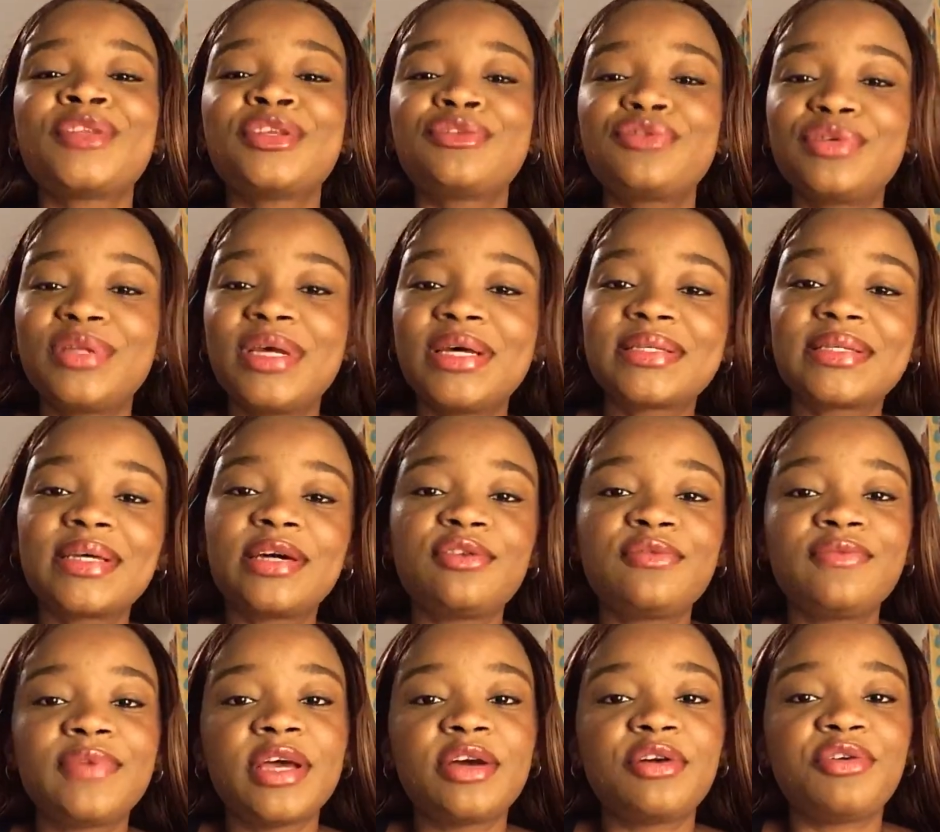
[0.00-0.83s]
So that's kind
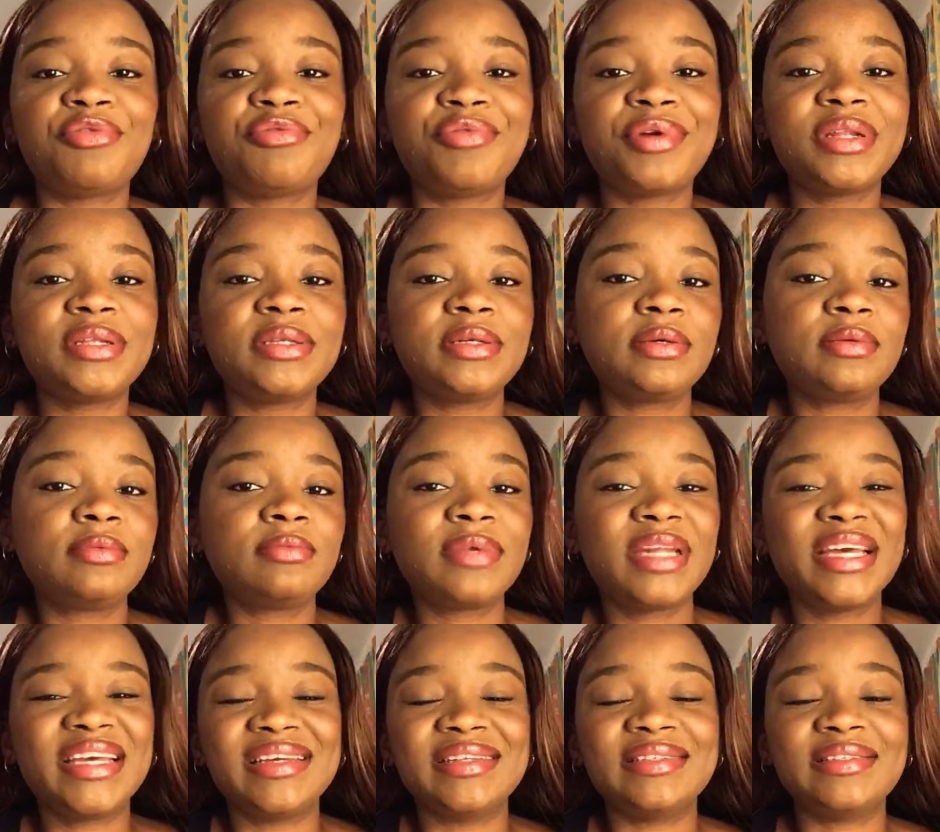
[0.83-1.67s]
of like already
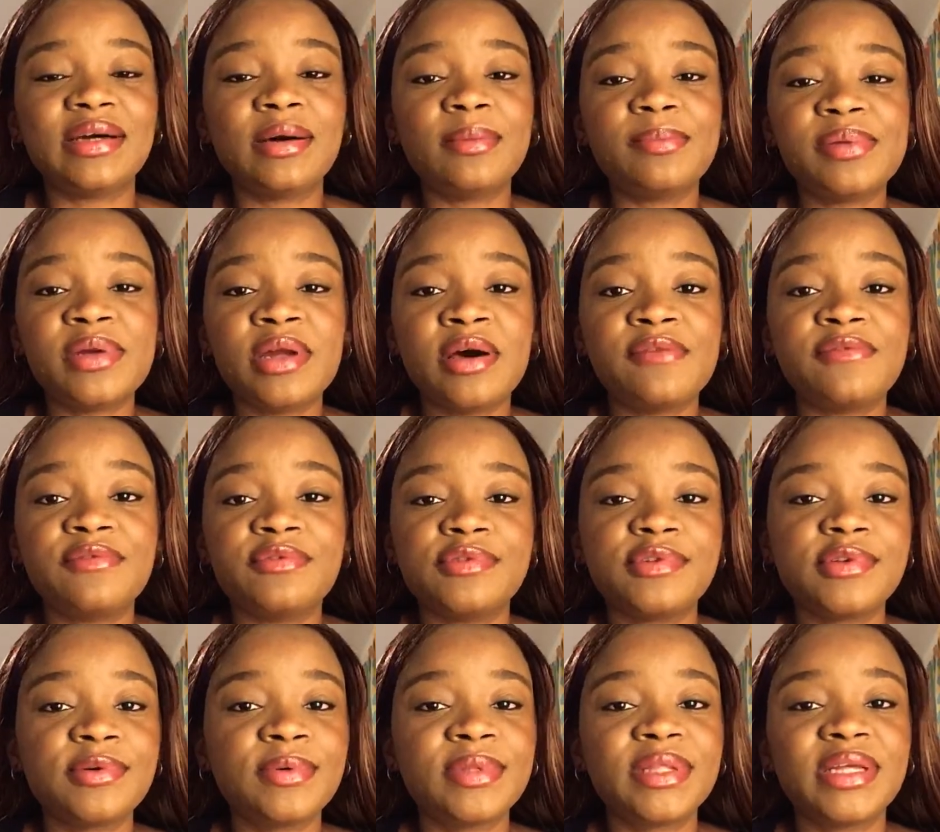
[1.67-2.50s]
like a dampener for
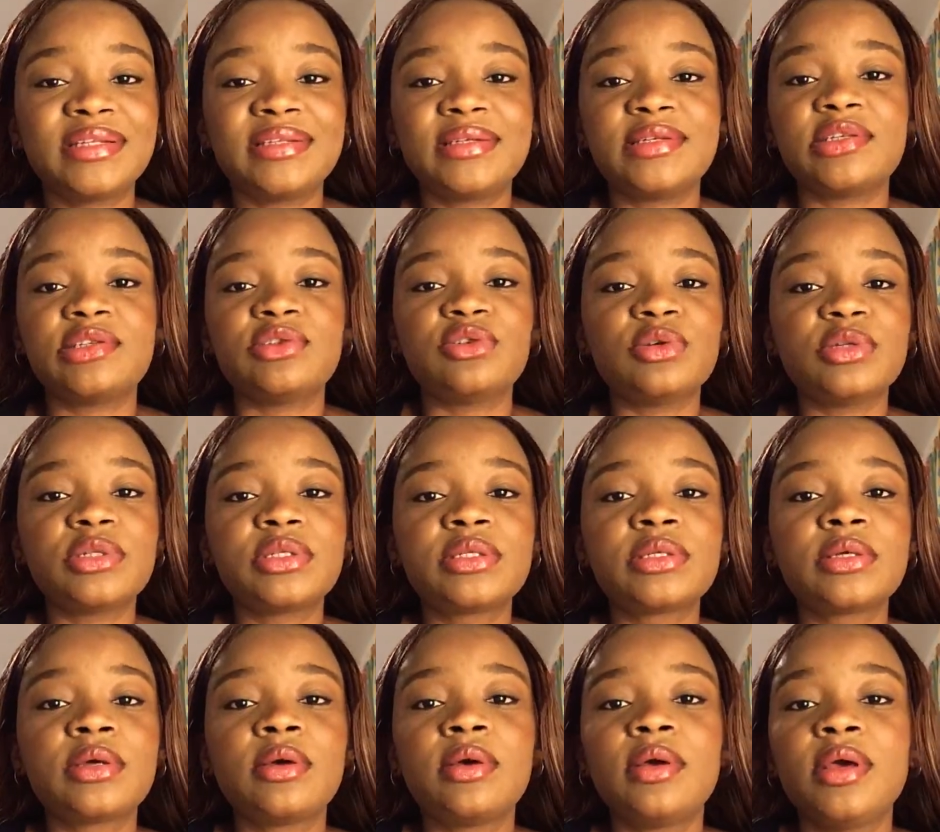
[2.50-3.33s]
someone that is not
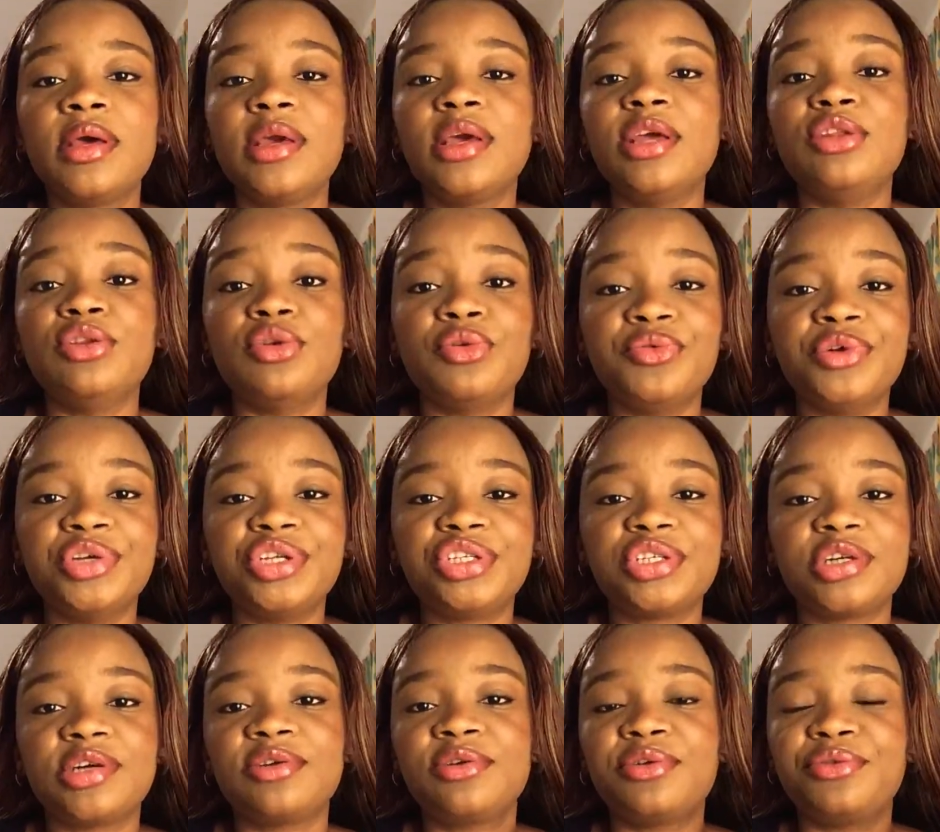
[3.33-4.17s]
a
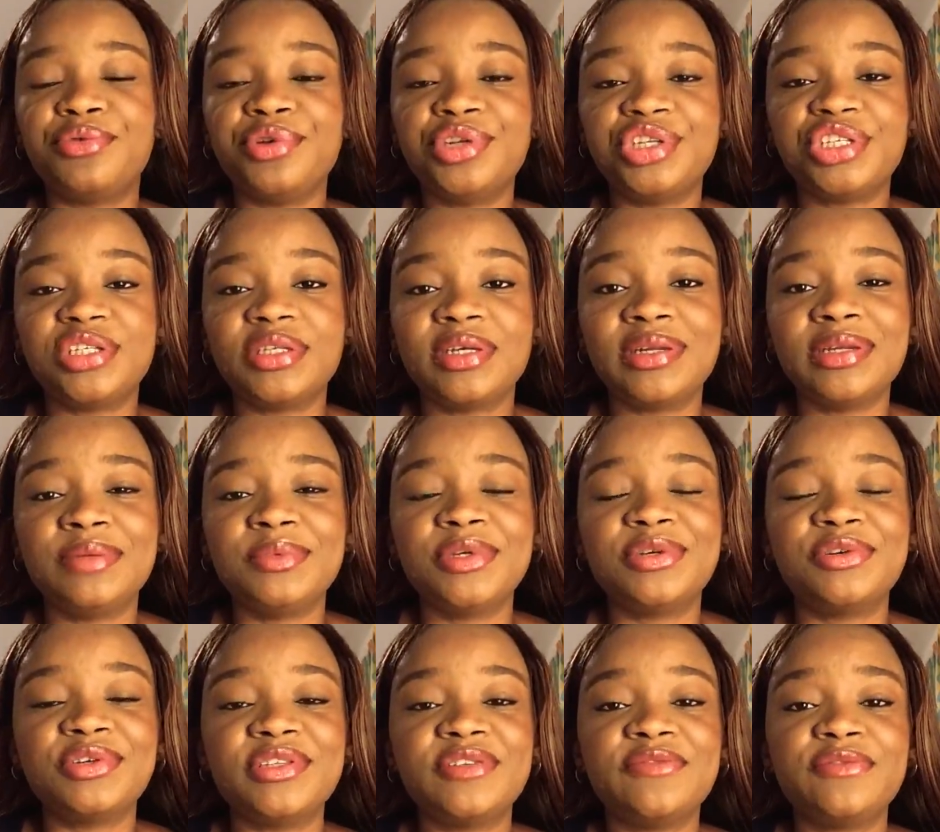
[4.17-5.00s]
Norwegian originally,
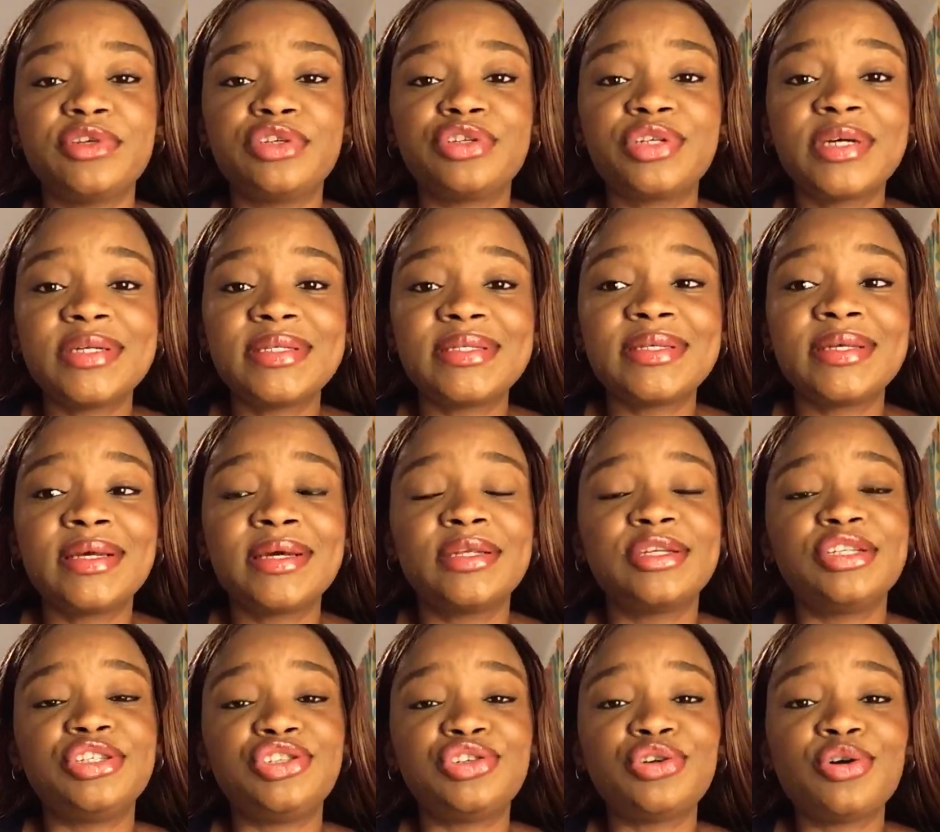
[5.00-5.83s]
because if you're trying to get
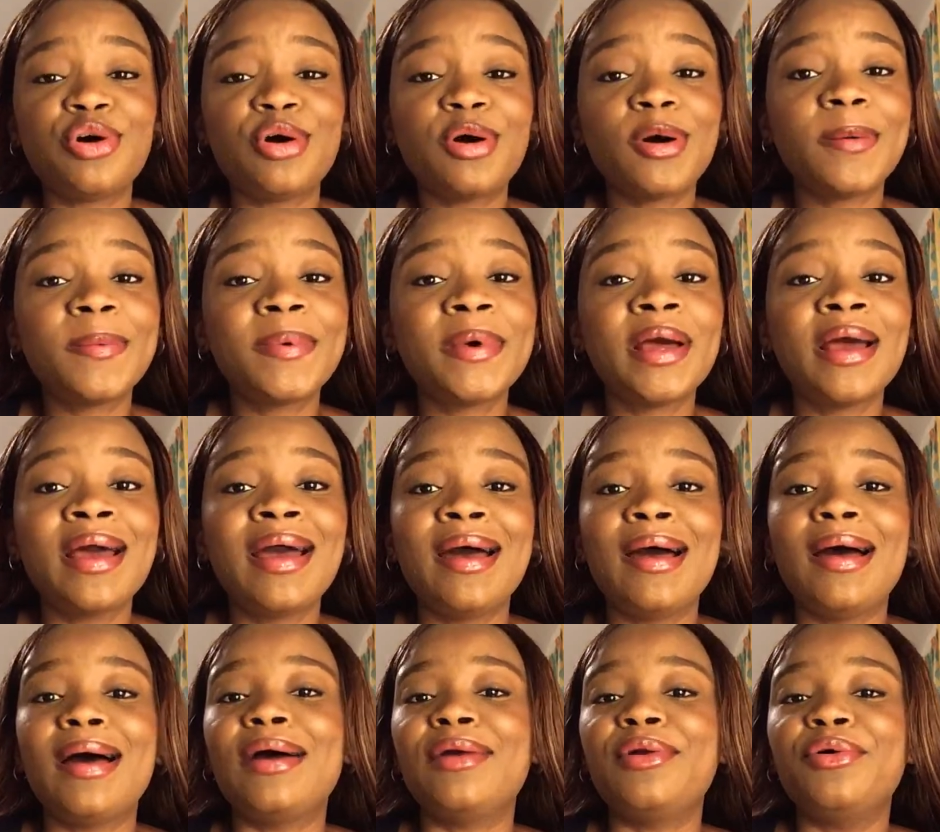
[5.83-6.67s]
a job
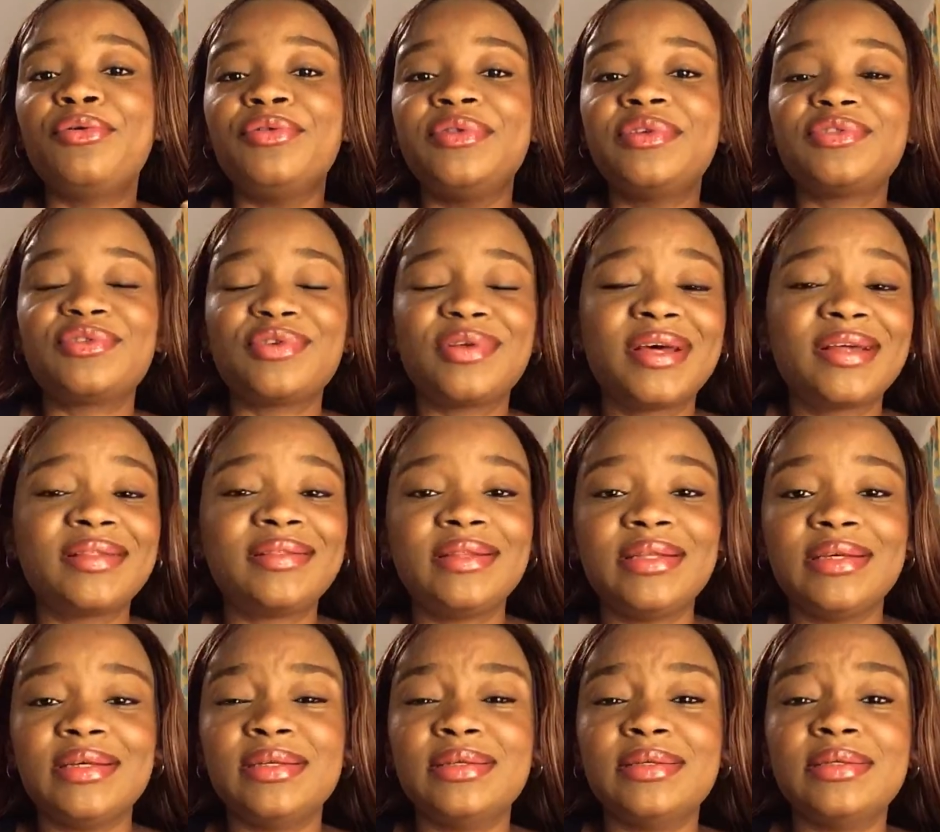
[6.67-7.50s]
and all these other
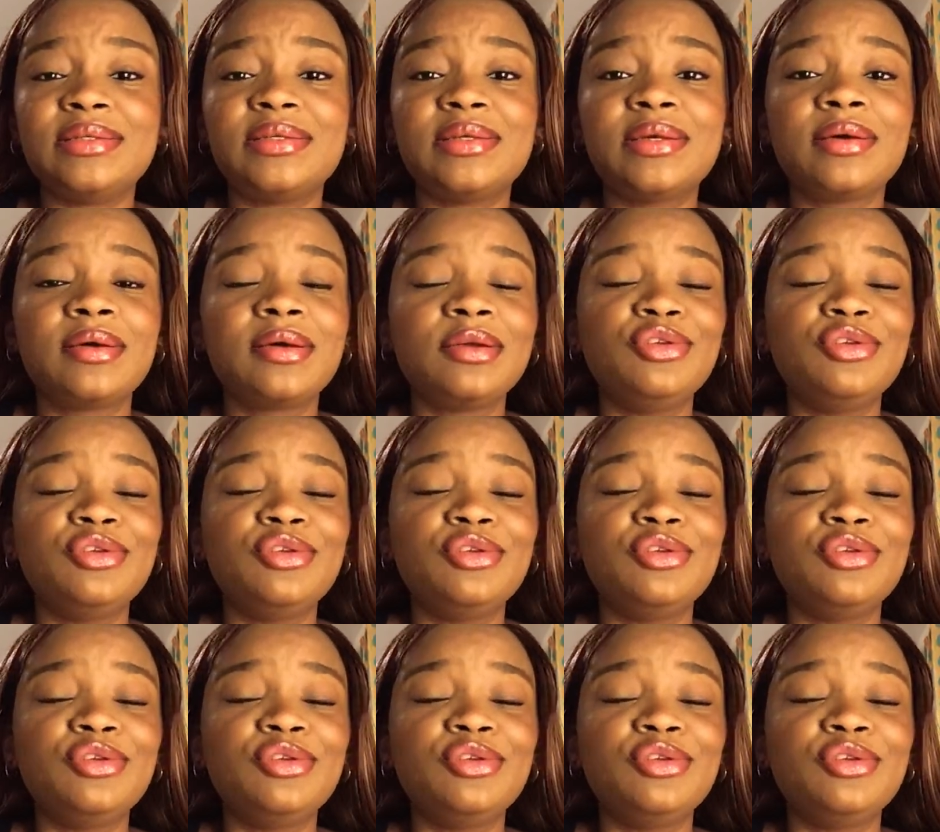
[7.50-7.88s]
things,